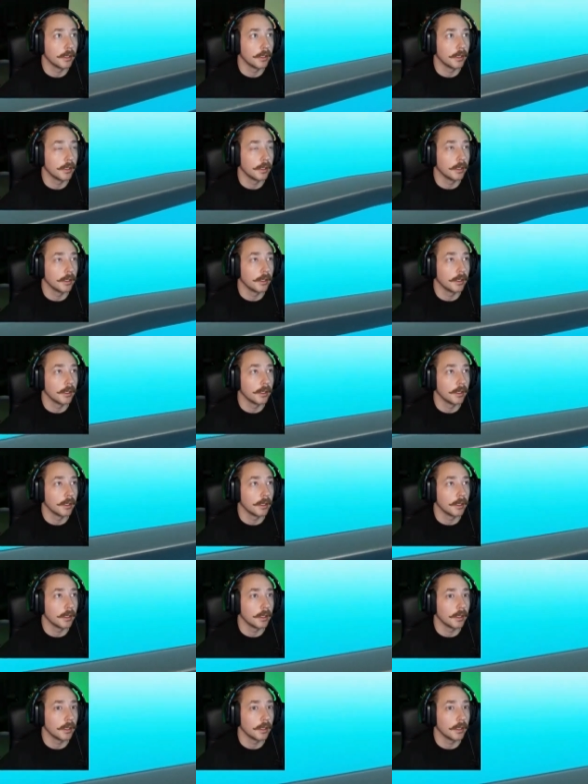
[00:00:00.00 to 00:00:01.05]
I remember that
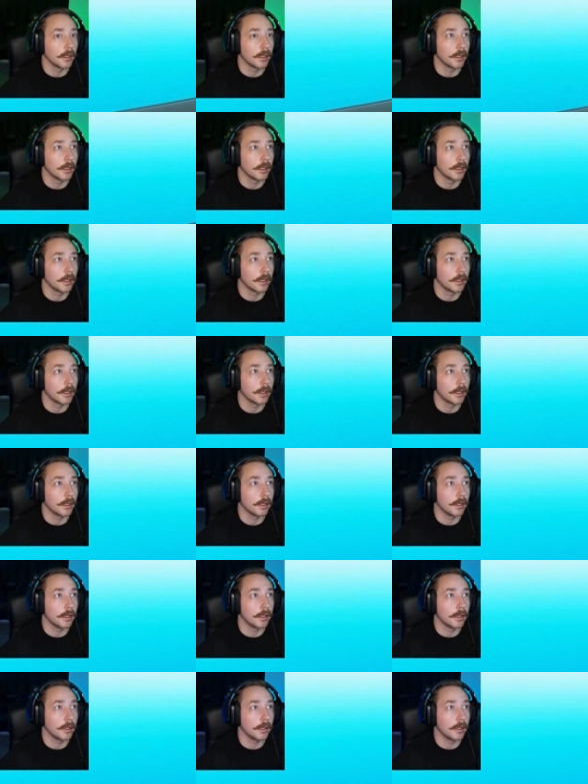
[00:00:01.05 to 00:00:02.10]
too.
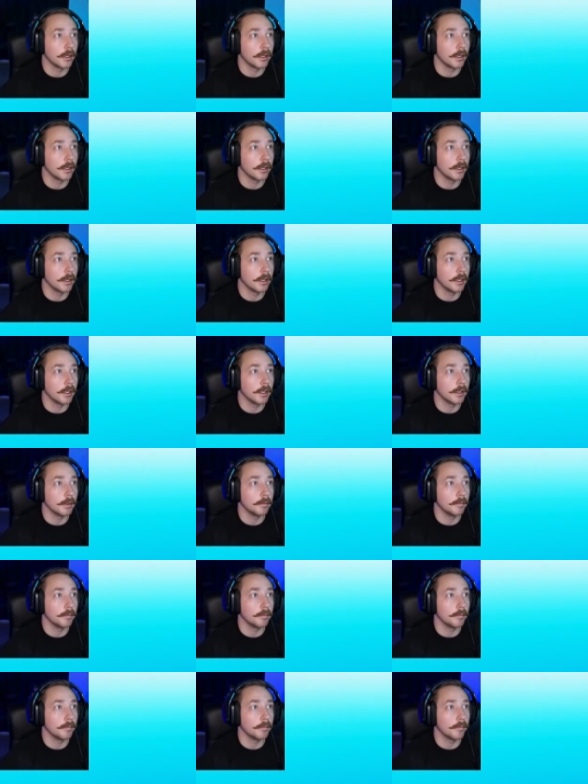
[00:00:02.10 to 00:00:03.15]
Um,
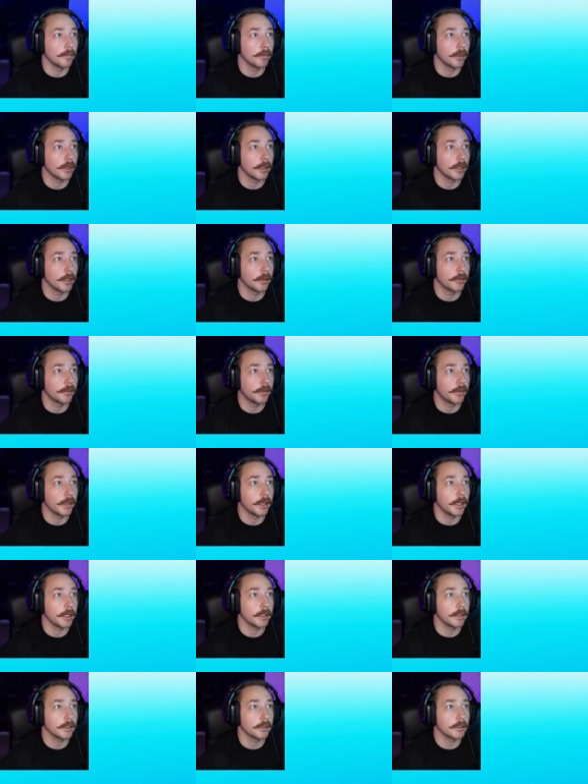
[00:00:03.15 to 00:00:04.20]
Launch initiated. a
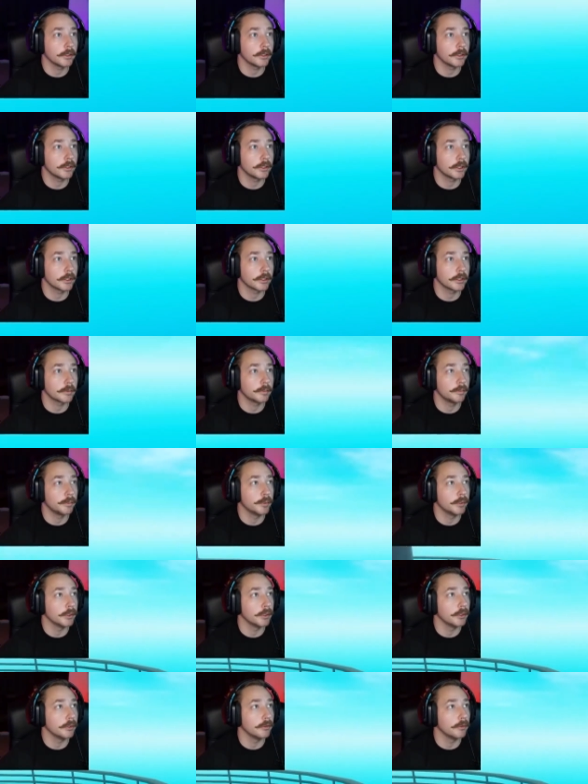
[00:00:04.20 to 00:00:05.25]
thing just
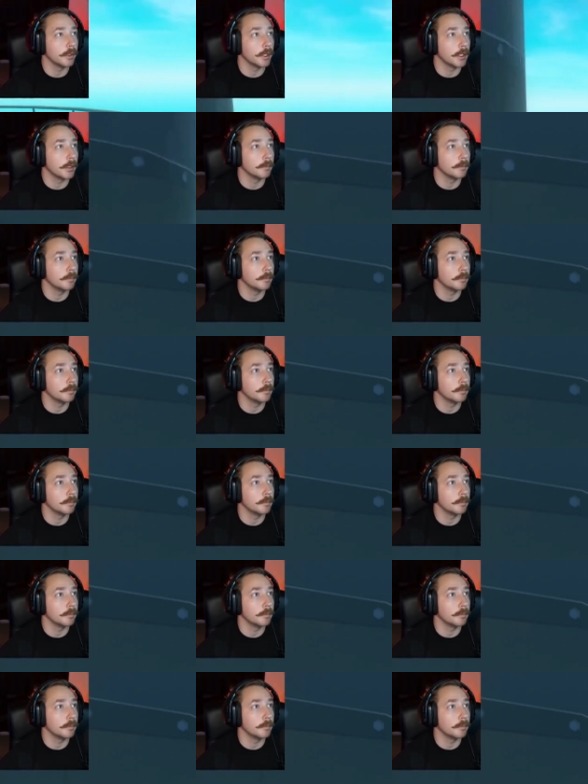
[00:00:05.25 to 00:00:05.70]
blew up.